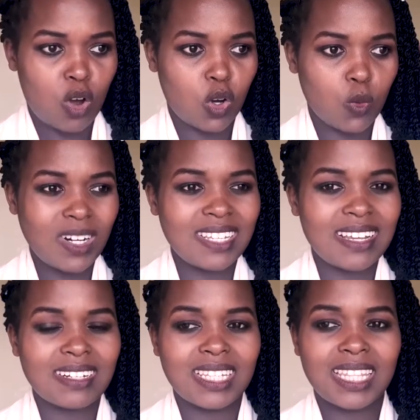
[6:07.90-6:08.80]
What is
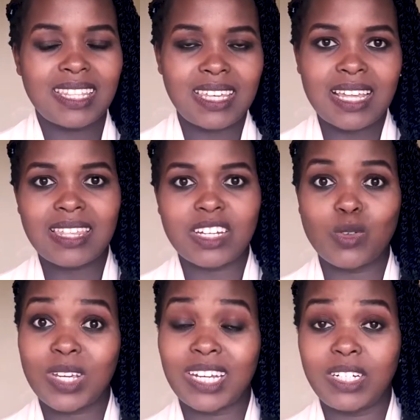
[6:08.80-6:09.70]
that thing that
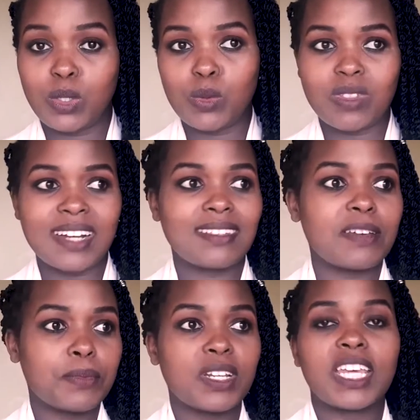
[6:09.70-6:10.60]
you can do that
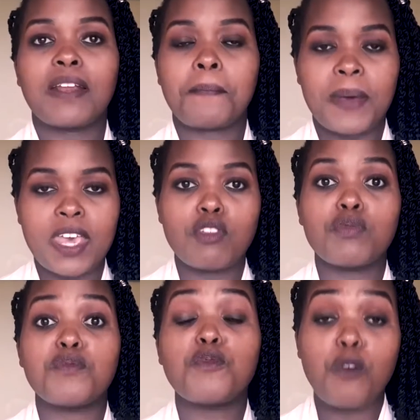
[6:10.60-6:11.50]
somebody can pay
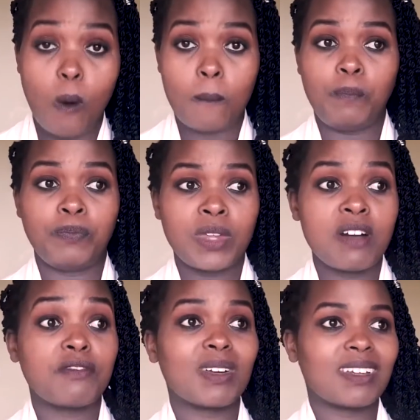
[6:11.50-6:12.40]
you for?
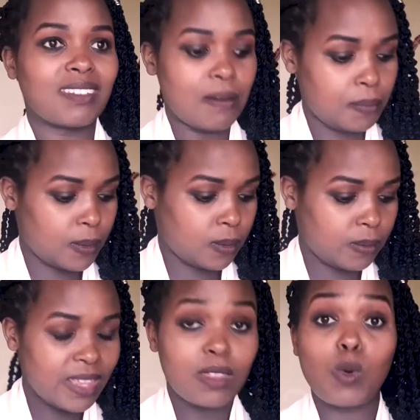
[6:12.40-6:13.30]
For example,
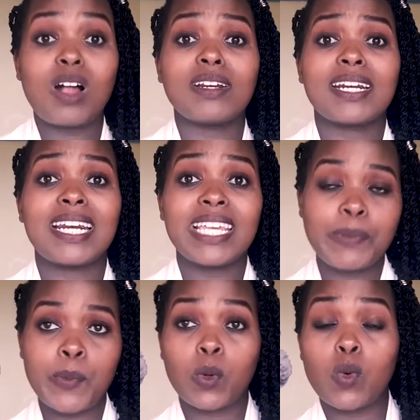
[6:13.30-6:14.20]
the world needs
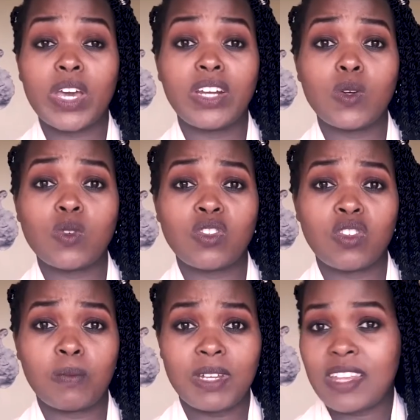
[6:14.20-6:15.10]
people who can do
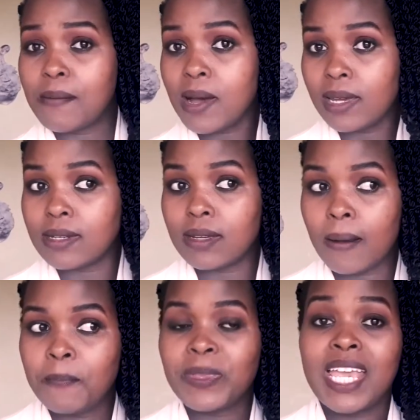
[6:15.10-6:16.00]
social media marketing.
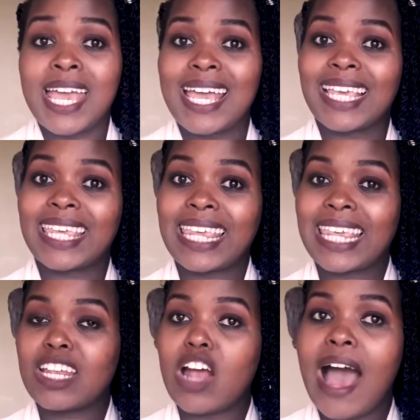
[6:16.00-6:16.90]

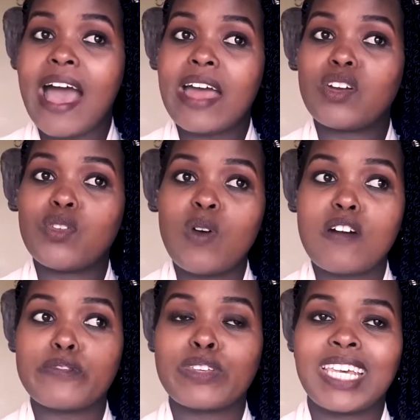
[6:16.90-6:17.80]
Do you
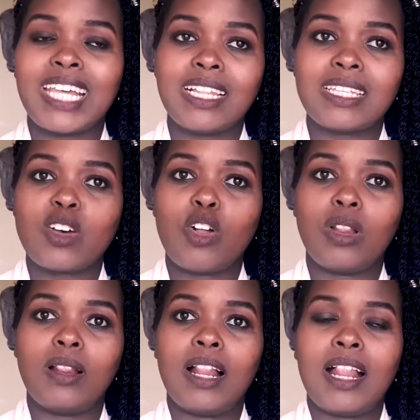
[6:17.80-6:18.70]
have skills,
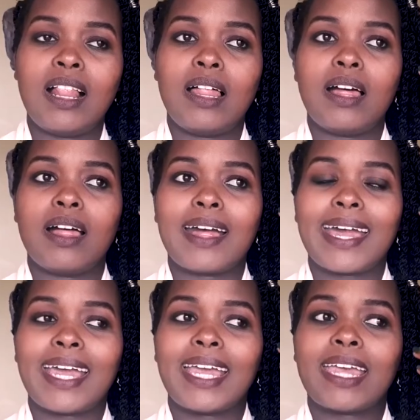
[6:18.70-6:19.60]
or
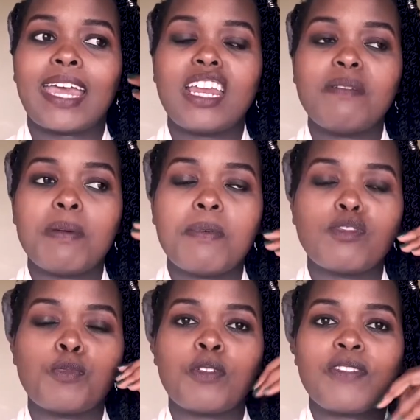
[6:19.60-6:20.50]
can you be able
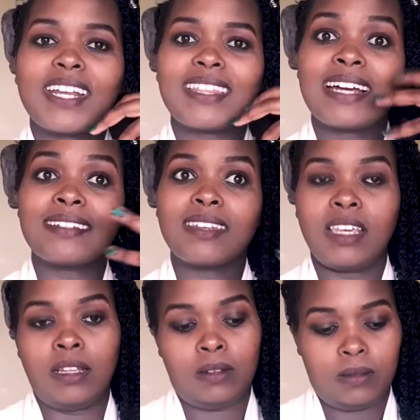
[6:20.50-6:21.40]
to provide that
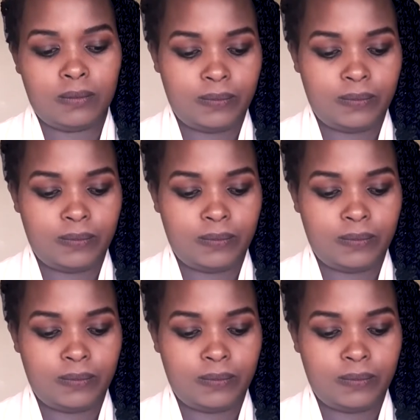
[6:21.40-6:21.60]
skill?